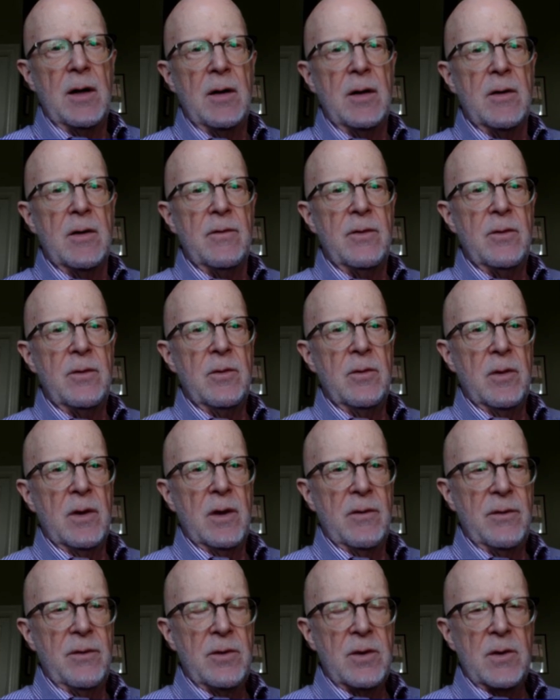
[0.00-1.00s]
and and if you
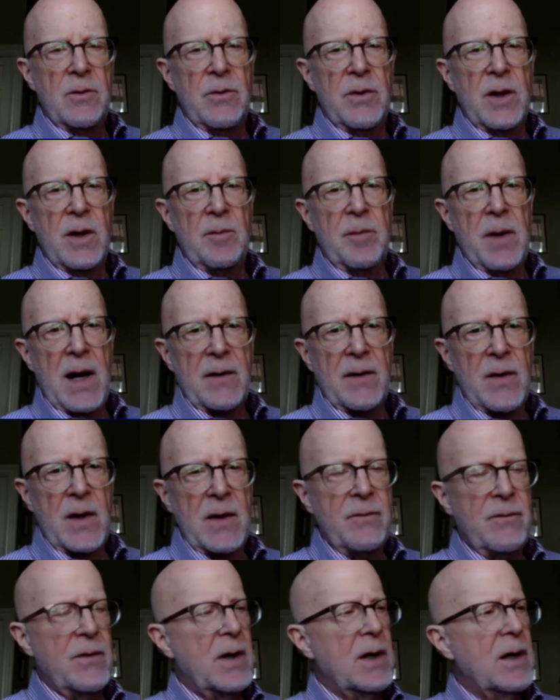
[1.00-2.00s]
if you can think back
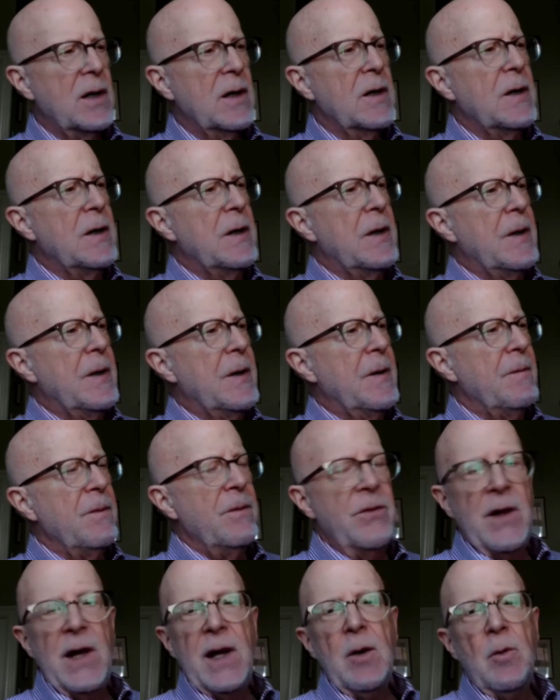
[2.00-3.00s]
that far,
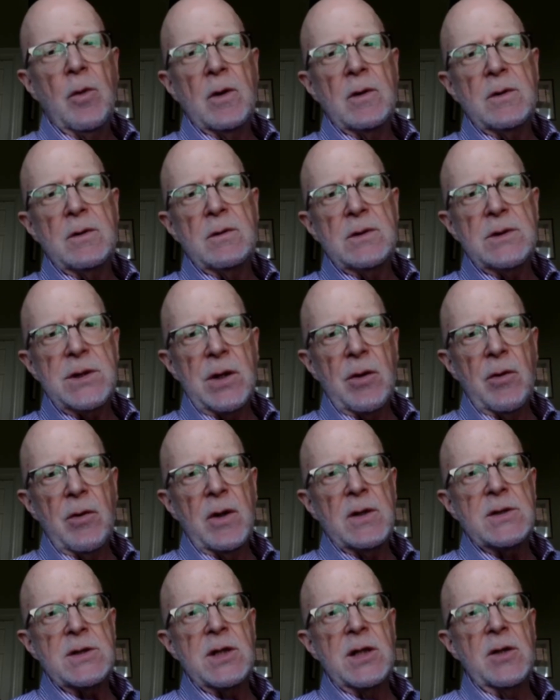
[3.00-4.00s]
they were
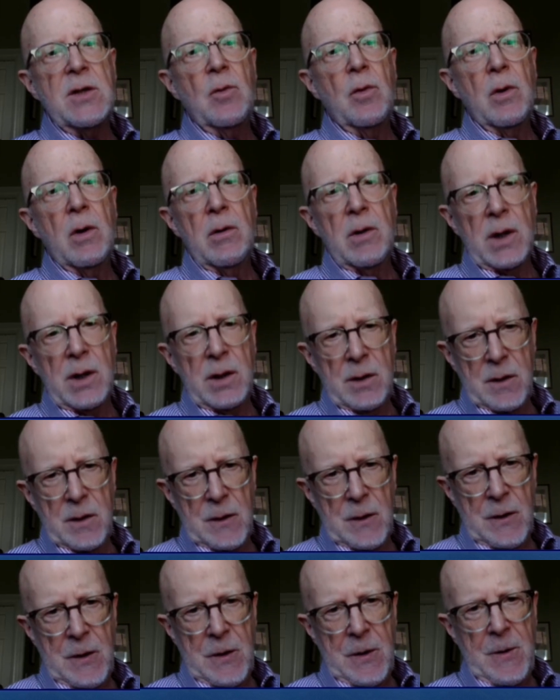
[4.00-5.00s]
seriously
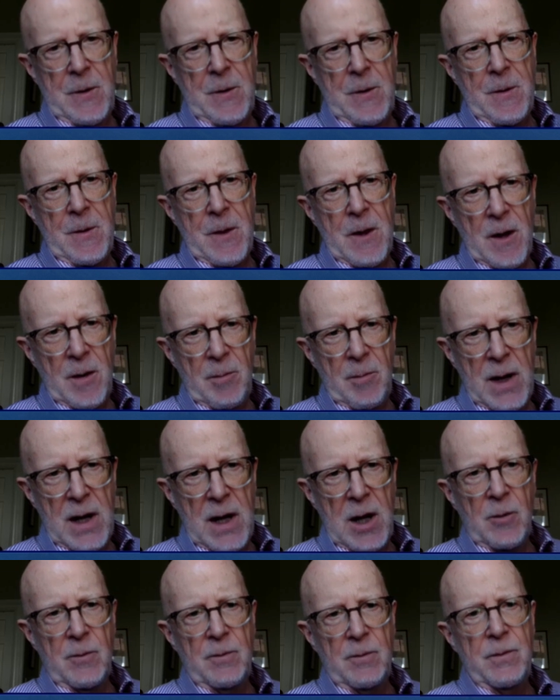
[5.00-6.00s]
worried
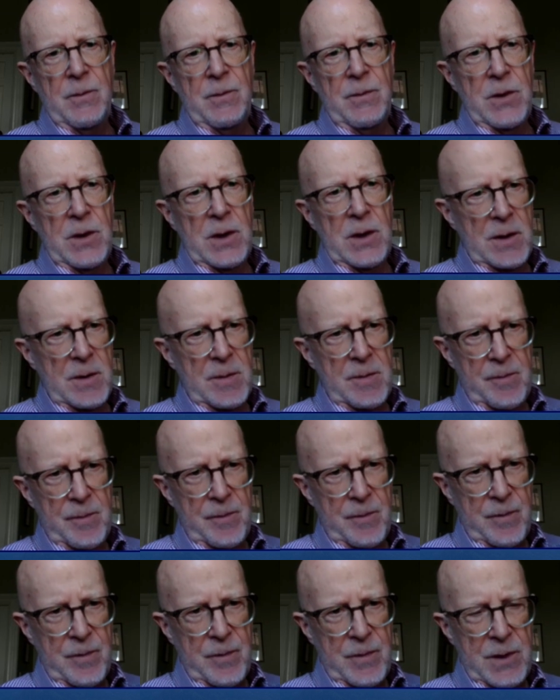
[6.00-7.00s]
about the
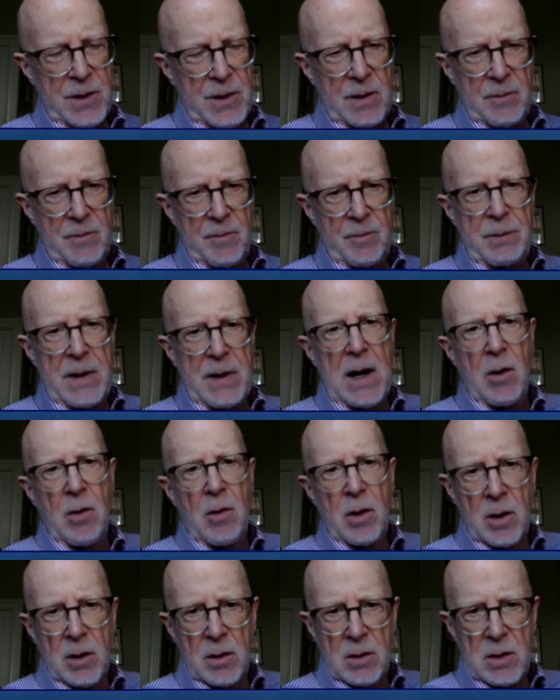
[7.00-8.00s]
the
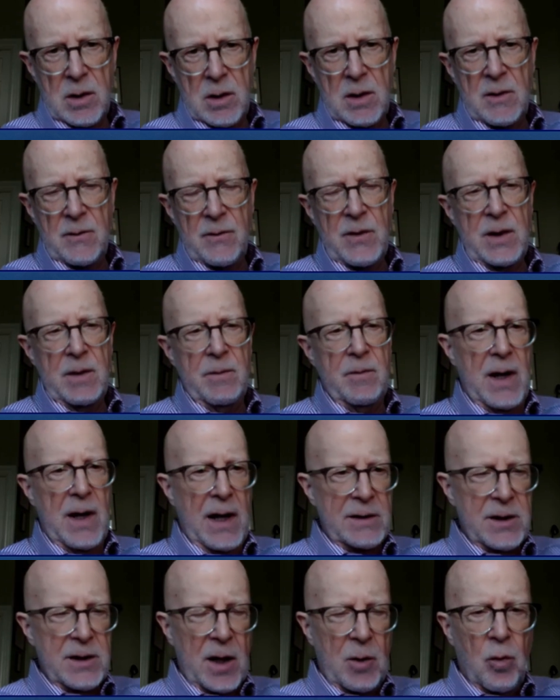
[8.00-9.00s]
power of the
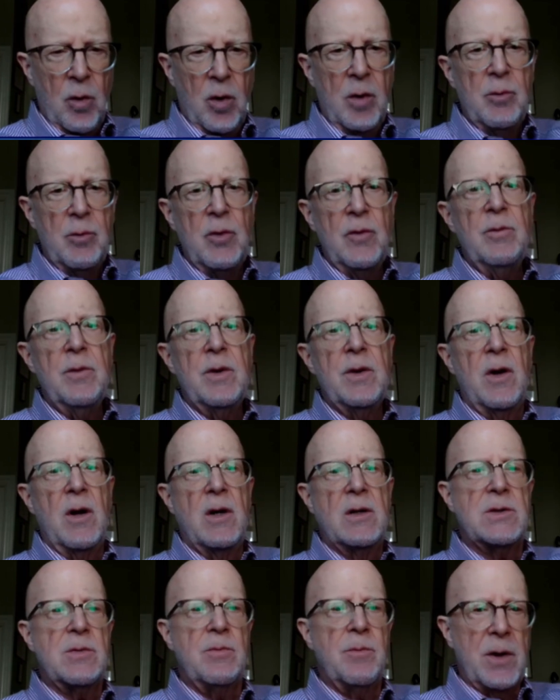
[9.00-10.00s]
anti-war movement,
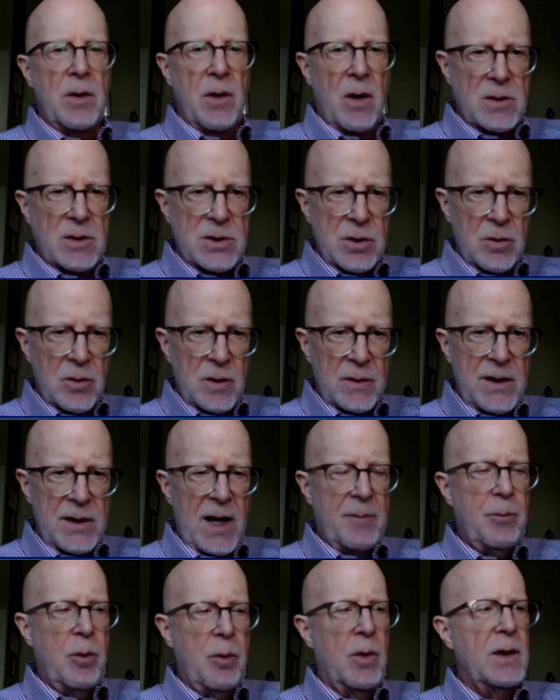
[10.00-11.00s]
also, but also at
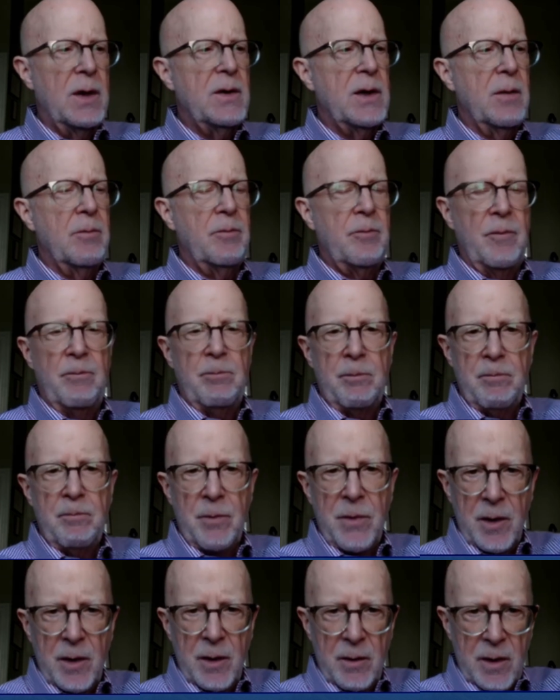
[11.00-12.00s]
that point the
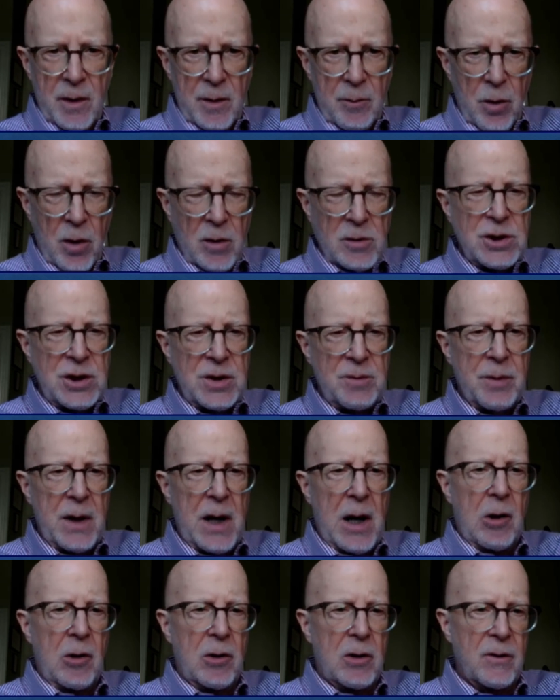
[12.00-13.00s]
the emerging
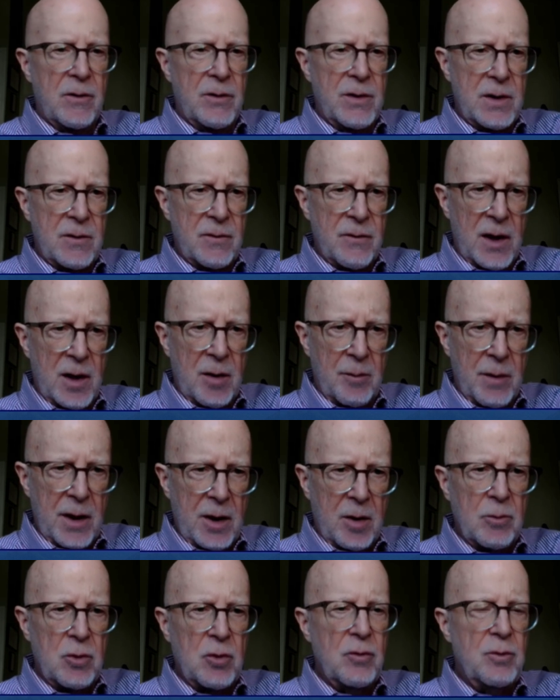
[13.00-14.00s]
power of the
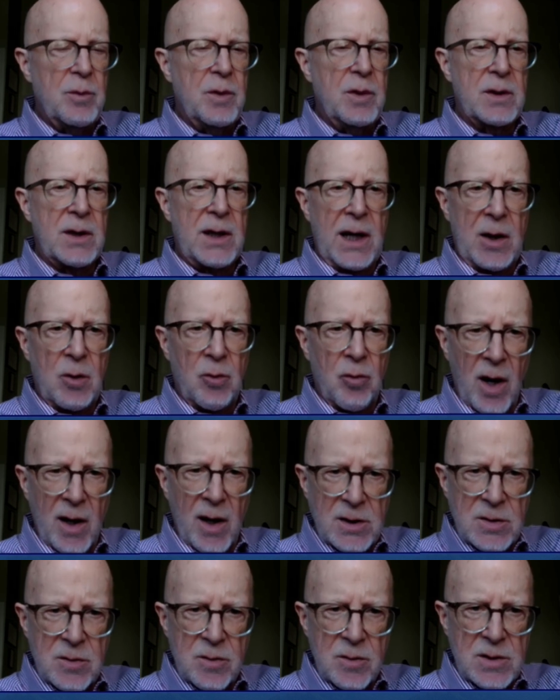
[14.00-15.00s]
environmental movement. Gay
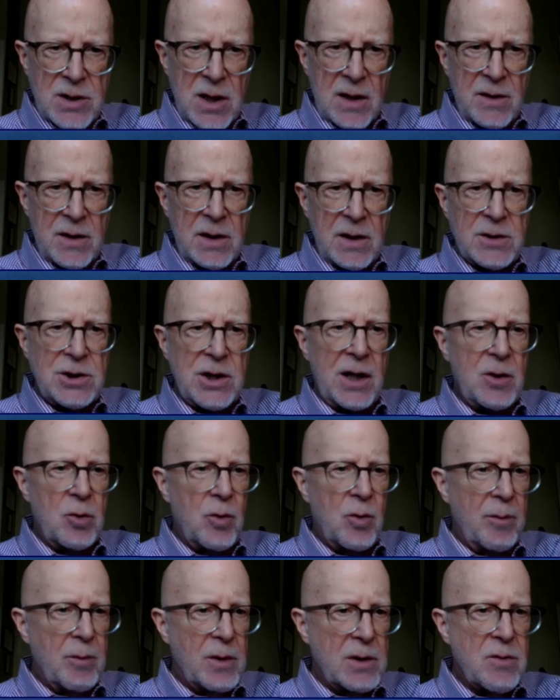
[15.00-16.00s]
rights was on the
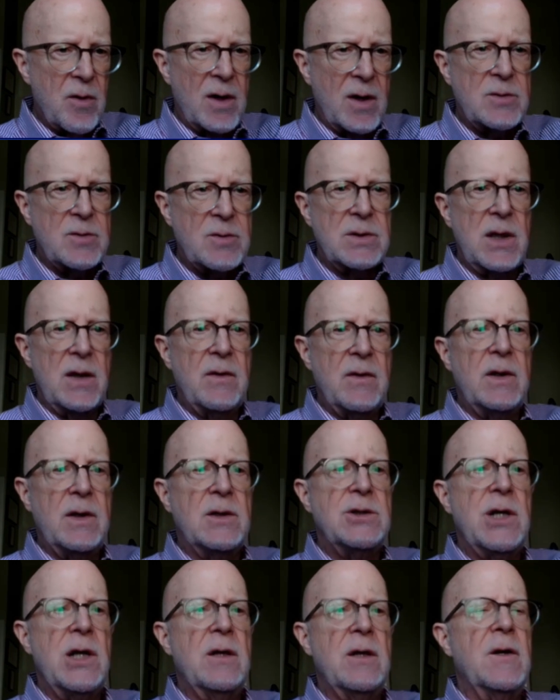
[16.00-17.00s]
agenda. Women's rights was on
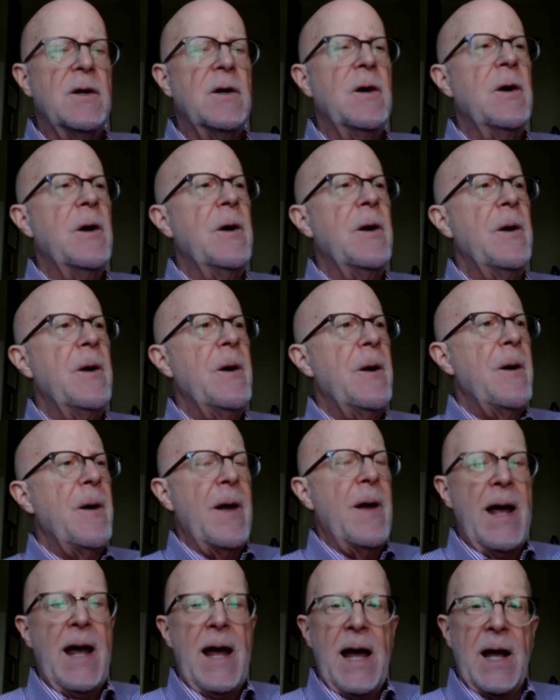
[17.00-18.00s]
the agenda,
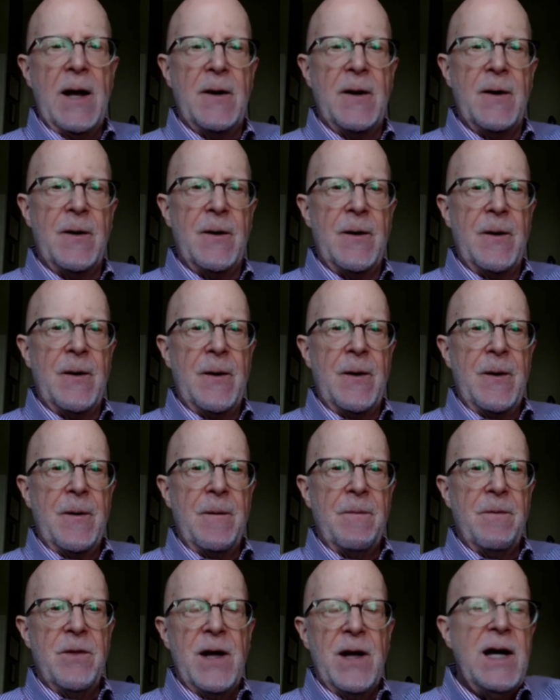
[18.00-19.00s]
and
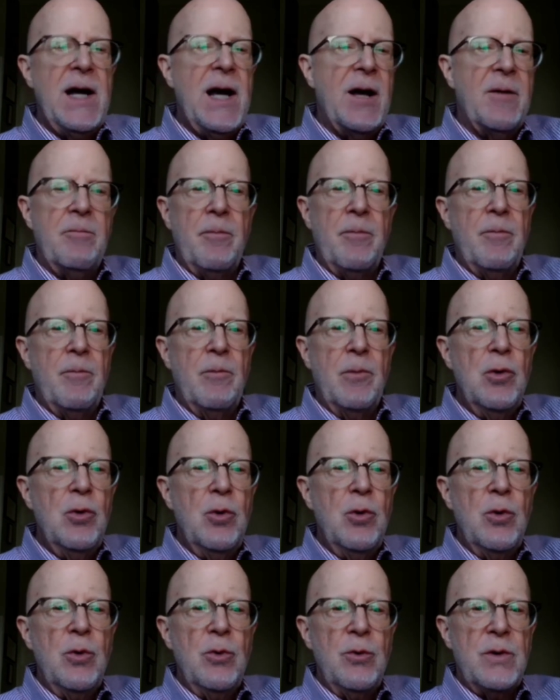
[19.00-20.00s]
they had
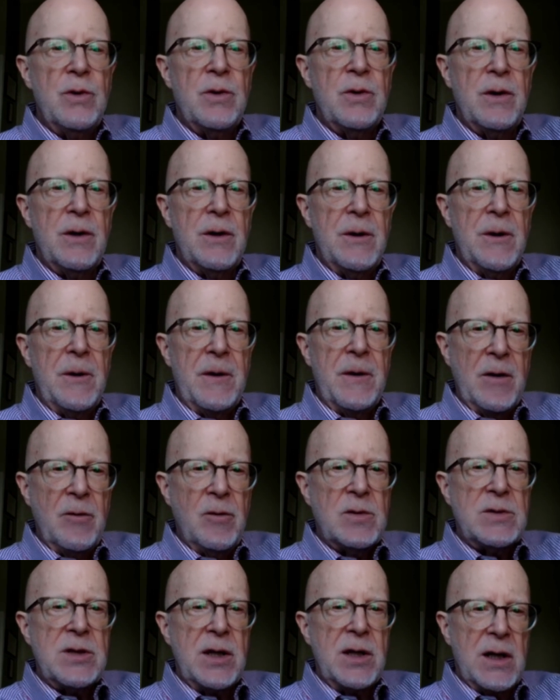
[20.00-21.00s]
moved,
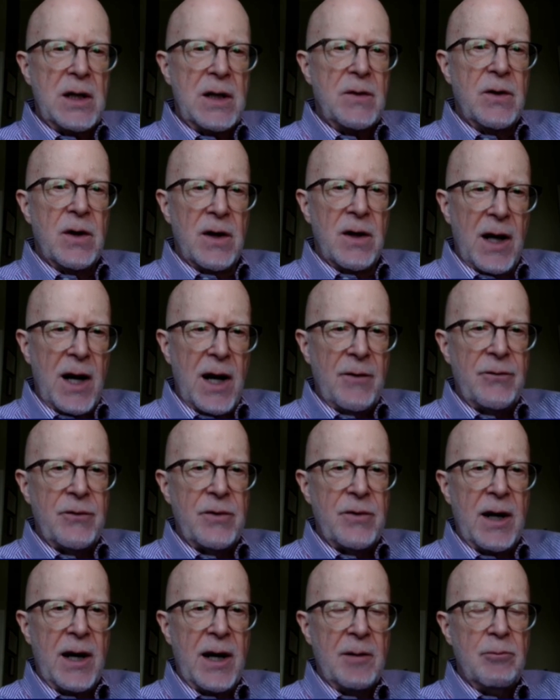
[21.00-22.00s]
interestingly, the
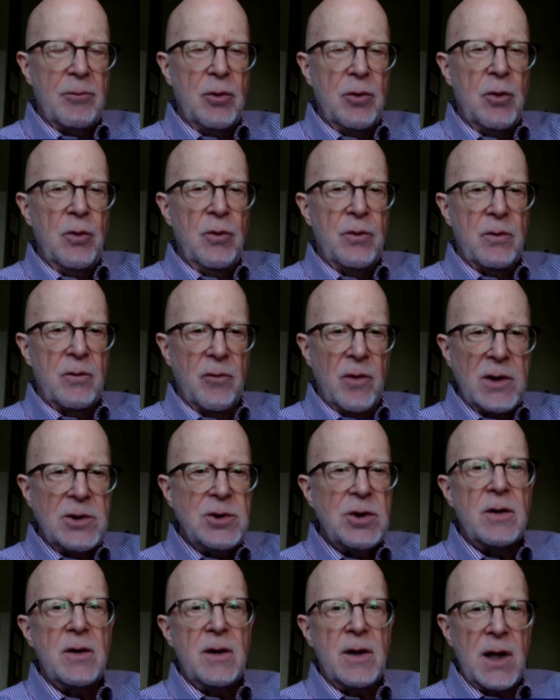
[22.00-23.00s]
left had moved
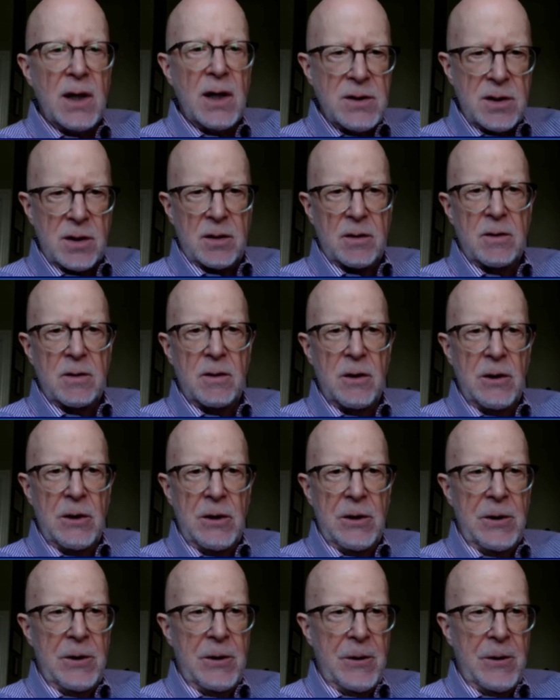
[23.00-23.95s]
Richard Nixon,